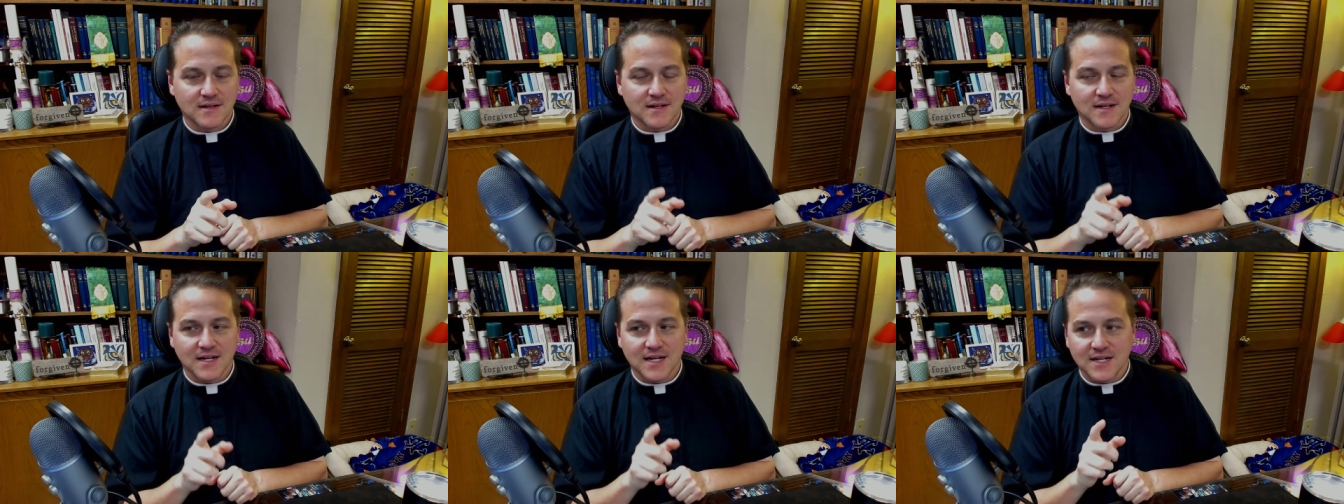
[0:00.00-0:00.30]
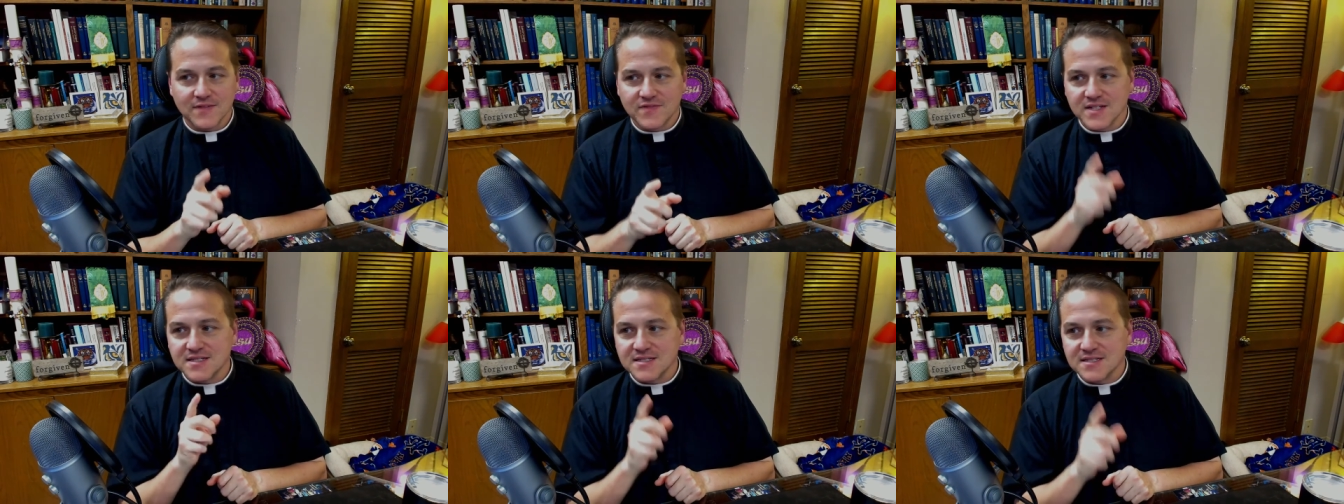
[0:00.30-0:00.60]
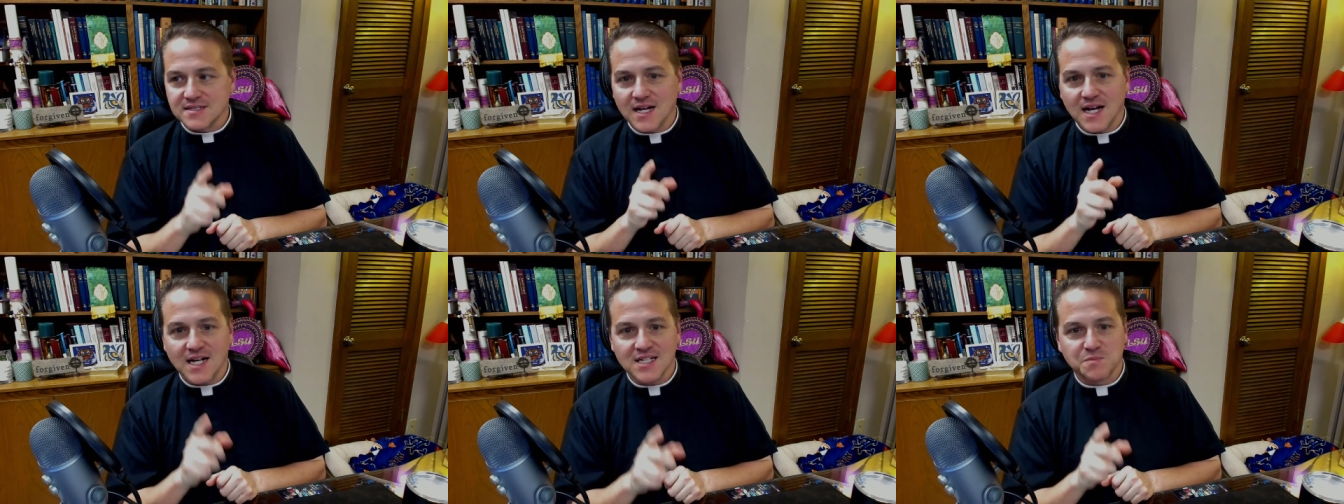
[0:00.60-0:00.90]
if this
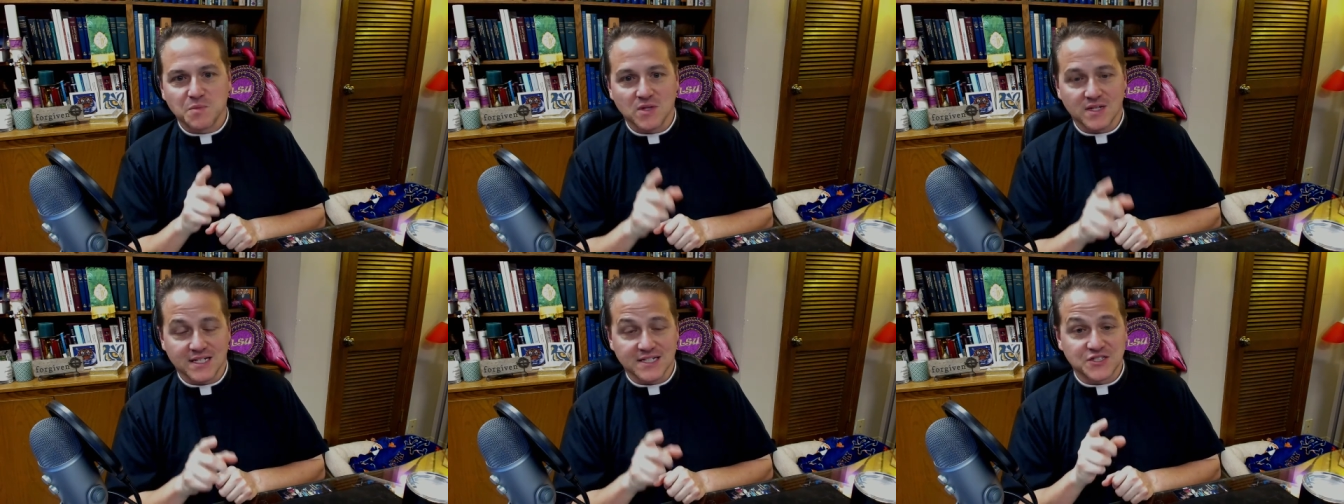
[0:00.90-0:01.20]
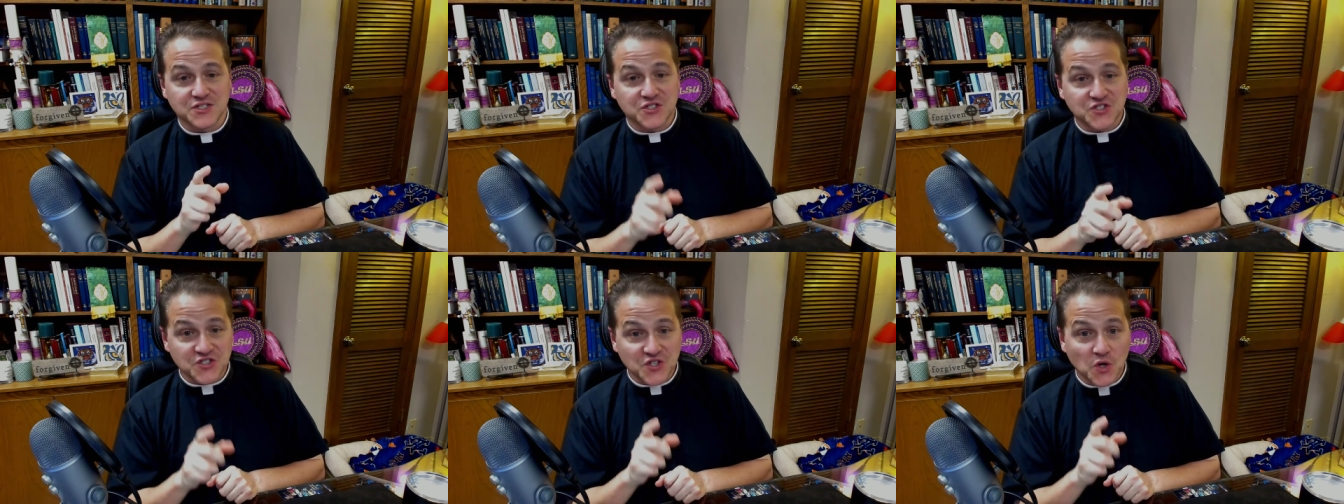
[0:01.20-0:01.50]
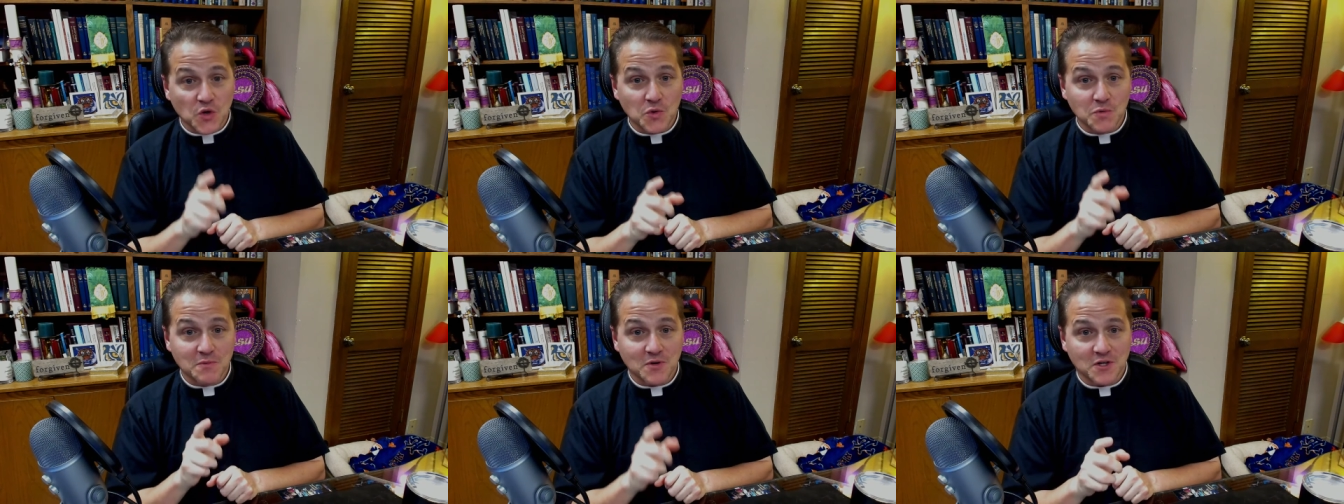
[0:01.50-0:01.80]
gospel is
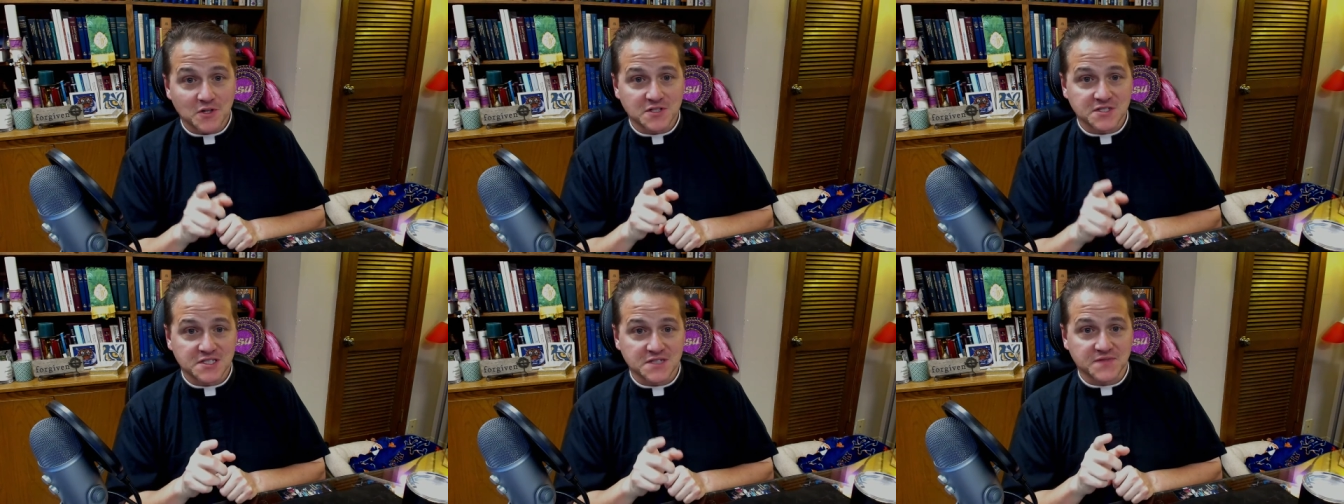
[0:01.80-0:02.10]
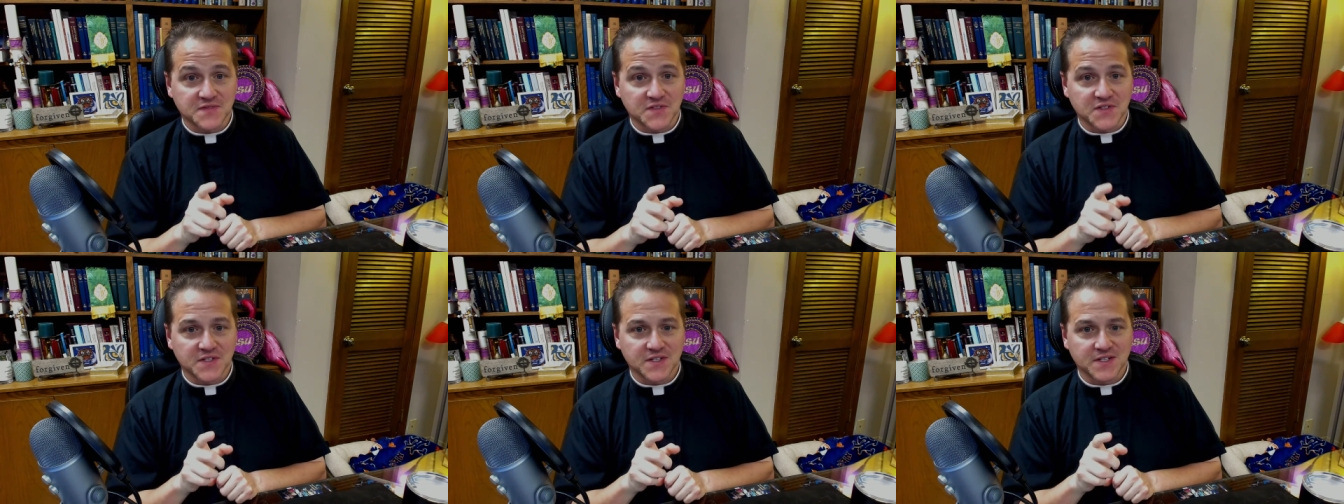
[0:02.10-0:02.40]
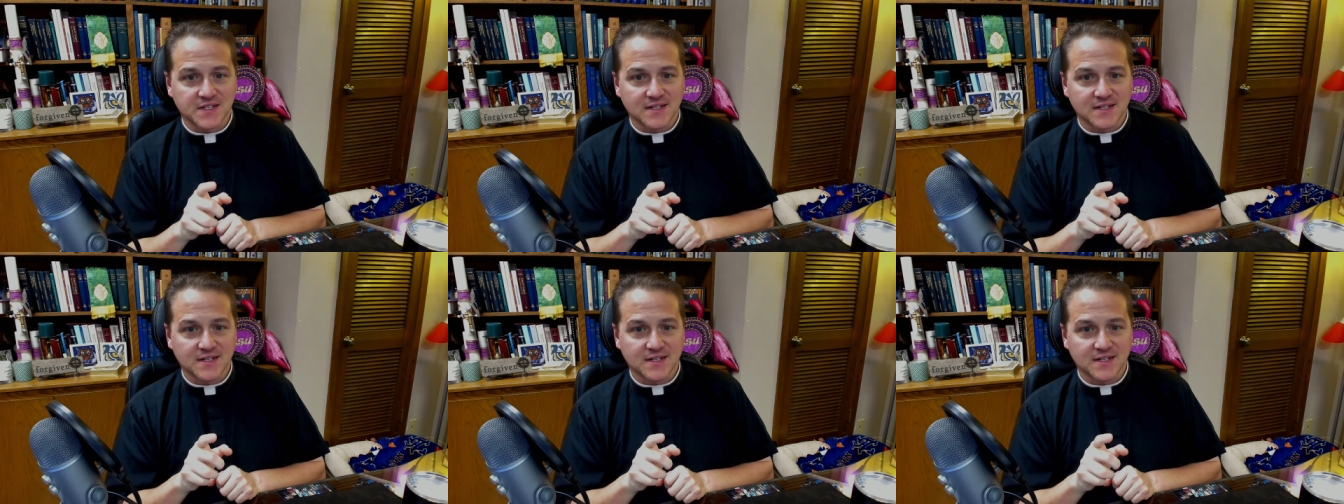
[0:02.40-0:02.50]
so merciful,